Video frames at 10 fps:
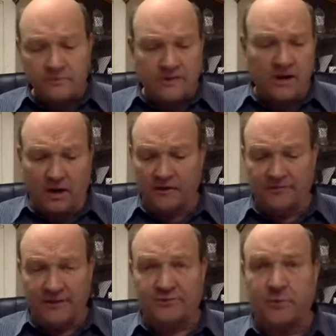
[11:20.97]
on
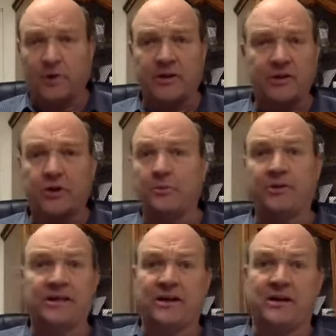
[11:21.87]
Facebook, and you can
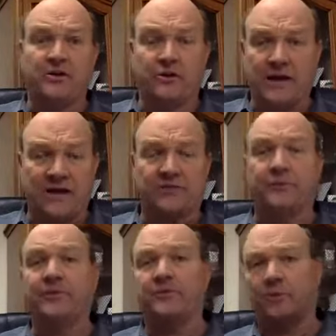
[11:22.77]
put that on your
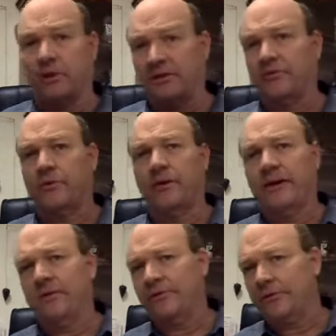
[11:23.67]
announcements or rolling
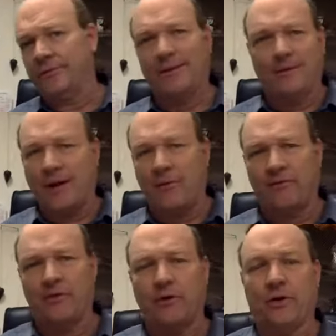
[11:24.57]
screens or,
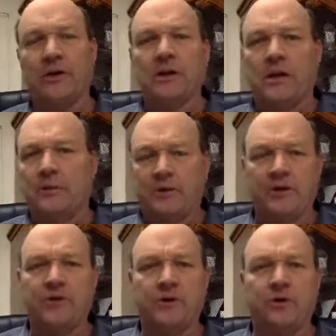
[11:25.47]
however you do it. Put it
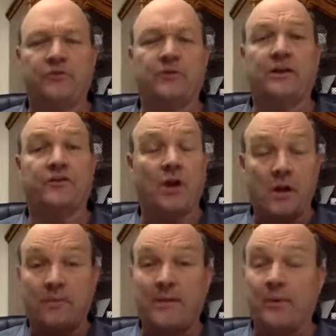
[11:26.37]
in your newsletters.
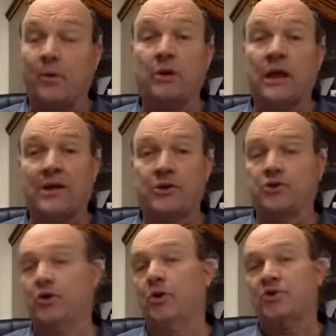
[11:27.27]
People will like your
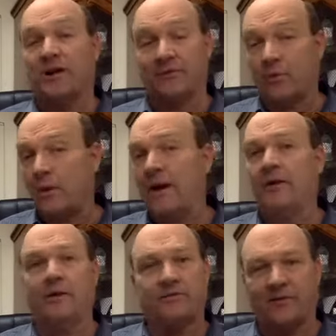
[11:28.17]
church, and after a while,
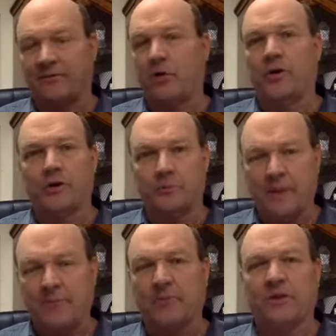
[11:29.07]
you'll have several hundred
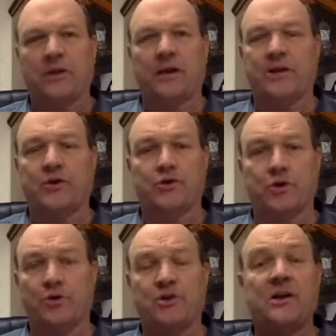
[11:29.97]
people that like your
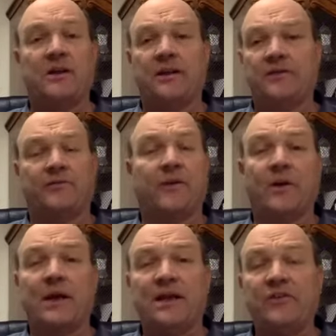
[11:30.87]
church. It's
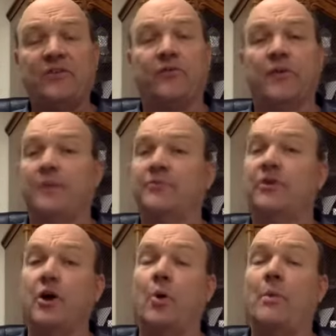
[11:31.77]
very easy for them to
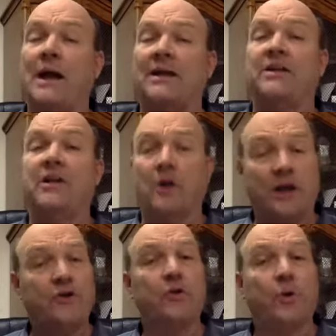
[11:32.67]
go back in there
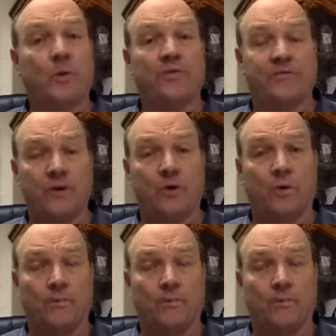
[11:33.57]
and do a review.